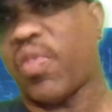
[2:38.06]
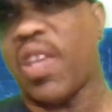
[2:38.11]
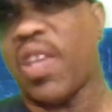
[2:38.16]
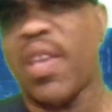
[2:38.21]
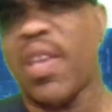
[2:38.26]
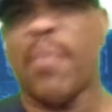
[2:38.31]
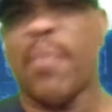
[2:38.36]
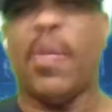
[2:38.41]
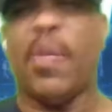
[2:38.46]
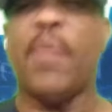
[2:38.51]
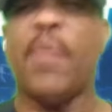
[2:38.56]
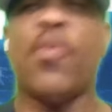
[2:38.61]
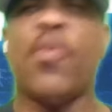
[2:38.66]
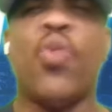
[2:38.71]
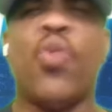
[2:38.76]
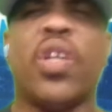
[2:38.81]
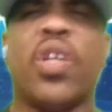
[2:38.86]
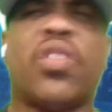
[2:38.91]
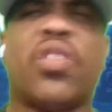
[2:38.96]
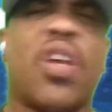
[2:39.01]
People
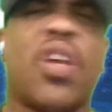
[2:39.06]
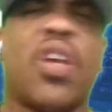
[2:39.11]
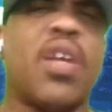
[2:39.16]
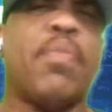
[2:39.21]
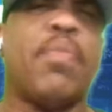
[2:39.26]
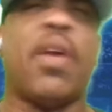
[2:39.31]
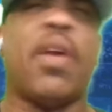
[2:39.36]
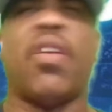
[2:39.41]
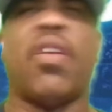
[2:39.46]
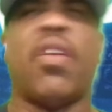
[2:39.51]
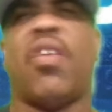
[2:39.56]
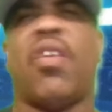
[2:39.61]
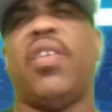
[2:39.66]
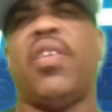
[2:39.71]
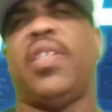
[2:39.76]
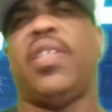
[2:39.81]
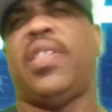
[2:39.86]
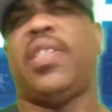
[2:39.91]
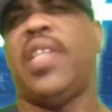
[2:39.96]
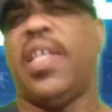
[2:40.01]
want to talk about all
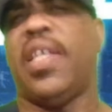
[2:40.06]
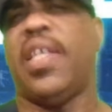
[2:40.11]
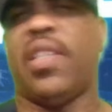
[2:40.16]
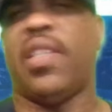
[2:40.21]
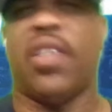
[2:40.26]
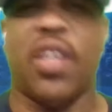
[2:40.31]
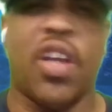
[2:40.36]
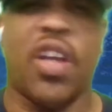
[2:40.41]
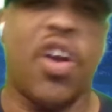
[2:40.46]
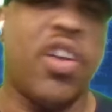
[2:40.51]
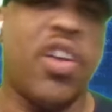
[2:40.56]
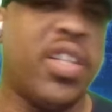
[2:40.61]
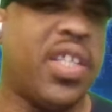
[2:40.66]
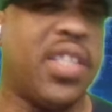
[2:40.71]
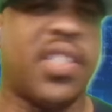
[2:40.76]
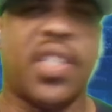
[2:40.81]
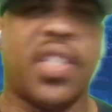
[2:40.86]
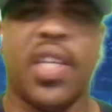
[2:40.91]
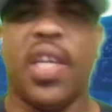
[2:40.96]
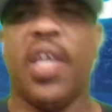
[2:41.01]
this snitching. All
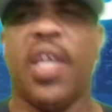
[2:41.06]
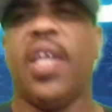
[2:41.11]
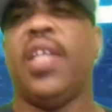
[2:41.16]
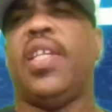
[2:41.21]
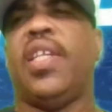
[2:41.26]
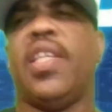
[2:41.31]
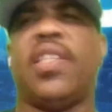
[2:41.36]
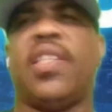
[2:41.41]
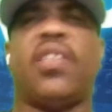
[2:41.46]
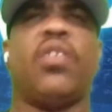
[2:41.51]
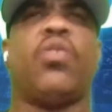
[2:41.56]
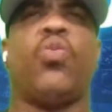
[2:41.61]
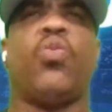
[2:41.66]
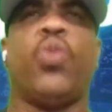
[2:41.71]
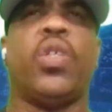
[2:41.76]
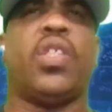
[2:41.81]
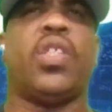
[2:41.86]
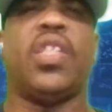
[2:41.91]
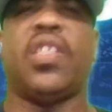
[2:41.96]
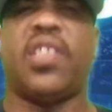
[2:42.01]
this, this is
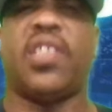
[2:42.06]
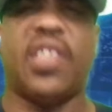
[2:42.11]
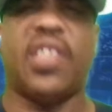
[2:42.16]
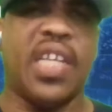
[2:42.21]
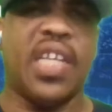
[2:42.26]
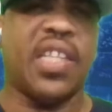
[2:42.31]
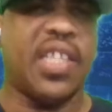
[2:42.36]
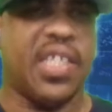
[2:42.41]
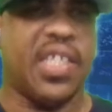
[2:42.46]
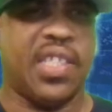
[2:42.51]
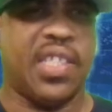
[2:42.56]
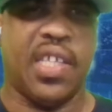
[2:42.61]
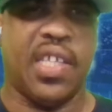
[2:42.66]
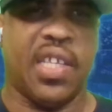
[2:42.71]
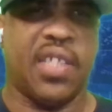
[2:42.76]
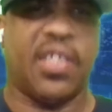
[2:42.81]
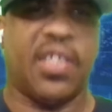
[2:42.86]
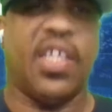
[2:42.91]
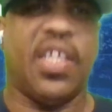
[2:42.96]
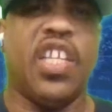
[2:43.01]
what the sickness
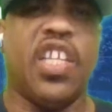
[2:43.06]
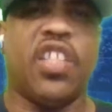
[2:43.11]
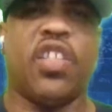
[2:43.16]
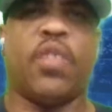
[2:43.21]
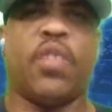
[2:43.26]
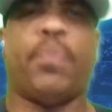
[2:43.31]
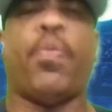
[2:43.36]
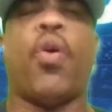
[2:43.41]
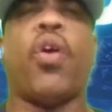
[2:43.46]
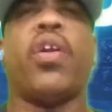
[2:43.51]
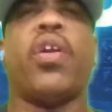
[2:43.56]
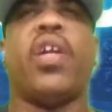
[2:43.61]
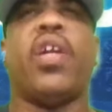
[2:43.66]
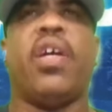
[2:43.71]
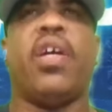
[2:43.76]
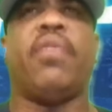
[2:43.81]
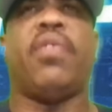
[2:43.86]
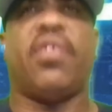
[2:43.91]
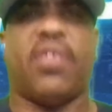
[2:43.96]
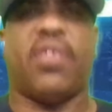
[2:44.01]
is. See, this is part
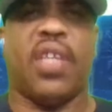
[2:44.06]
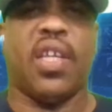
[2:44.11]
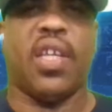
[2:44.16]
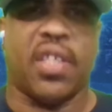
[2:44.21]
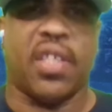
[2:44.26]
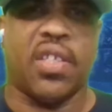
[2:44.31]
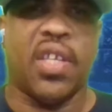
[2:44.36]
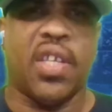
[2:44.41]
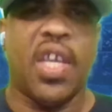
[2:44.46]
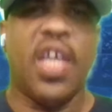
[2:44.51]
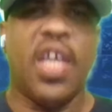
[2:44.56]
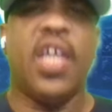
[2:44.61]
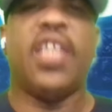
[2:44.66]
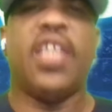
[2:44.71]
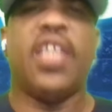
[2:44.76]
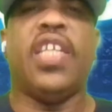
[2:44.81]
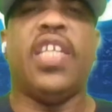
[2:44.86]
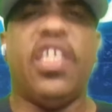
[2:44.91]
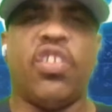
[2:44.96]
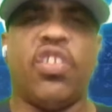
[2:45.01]
of the sickness.
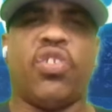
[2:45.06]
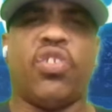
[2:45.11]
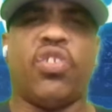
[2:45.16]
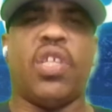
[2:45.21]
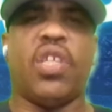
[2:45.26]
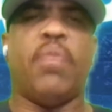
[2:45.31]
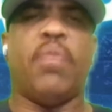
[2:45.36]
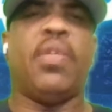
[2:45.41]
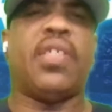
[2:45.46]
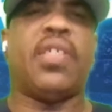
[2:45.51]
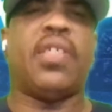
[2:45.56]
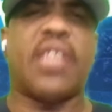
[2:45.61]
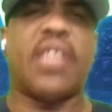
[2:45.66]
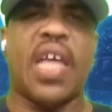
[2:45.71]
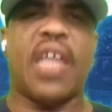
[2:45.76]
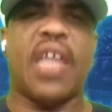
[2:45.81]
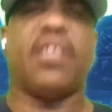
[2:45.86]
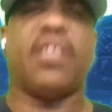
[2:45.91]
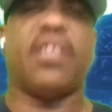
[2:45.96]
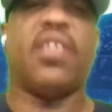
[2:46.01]
These are some of the
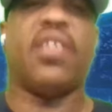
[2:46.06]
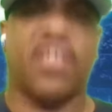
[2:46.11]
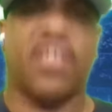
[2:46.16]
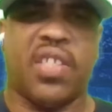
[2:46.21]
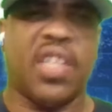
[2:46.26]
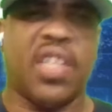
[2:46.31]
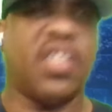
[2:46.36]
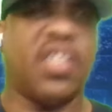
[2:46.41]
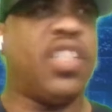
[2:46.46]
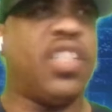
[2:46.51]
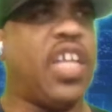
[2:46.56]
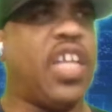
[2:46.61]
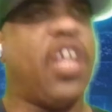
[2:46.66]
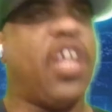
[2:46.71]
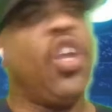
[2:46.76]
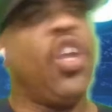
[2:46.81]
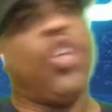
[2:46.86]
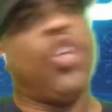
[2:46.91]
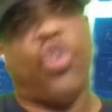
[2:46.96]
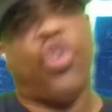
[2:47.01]
signs of the sickness that
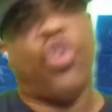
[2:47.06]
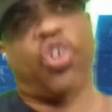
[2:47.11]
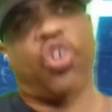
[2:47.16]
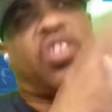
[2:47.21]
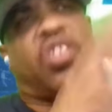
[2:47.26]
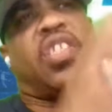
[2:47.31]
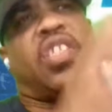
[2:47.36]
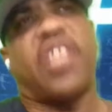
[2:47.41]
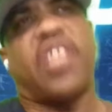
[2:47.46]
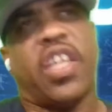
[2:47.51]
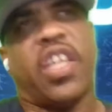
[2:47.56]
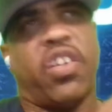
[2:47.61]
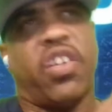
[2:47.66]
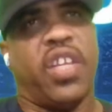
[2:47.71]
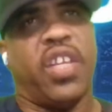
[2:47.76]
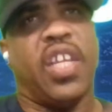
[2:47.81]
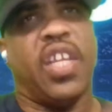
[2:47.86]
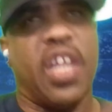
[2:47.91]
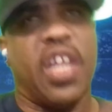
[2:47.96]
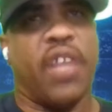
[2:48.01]
you're sicker
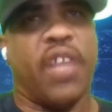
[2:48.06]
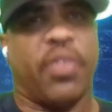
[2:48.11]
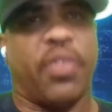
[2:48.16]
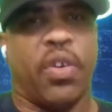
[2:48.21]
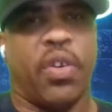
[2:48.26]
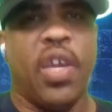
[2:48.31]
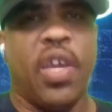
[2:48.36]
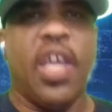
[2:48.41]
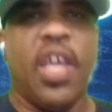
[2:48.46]
than other.